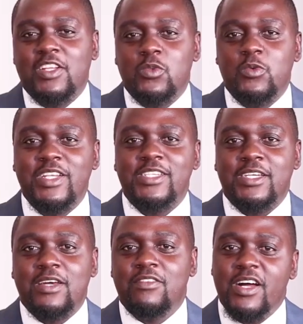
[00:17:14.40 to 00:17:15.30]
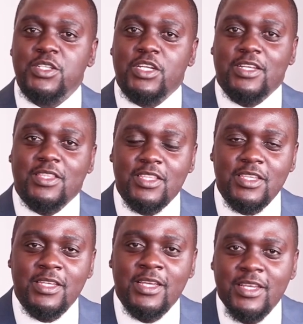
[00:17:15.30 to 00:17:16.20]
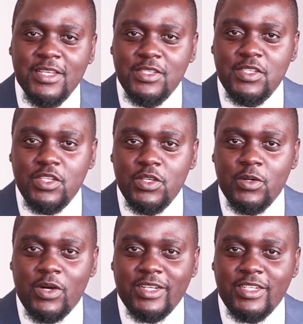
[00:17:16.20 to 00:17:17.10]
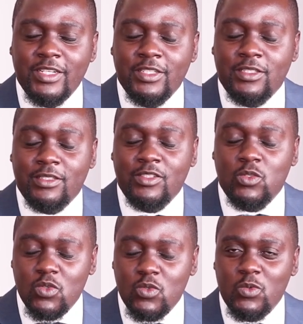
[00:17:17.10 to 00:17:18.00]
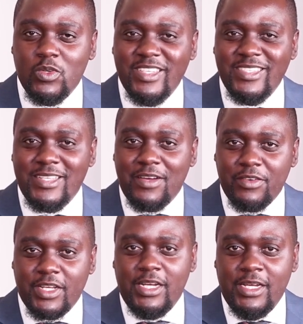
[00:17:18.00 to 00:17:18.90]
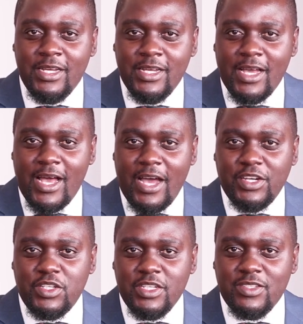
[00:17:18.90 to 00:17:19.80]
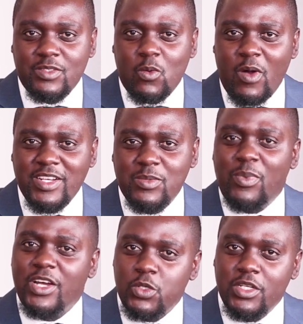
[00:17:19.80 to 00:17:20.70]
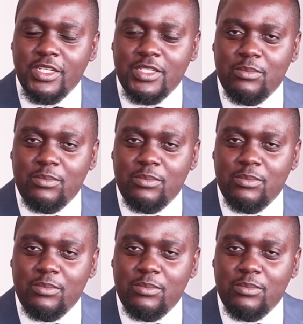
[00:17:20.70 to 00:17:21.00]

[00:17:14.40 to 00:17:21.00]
there to Rita Kavashe, the CEO at Isuzu East Africa. And she's quite passionate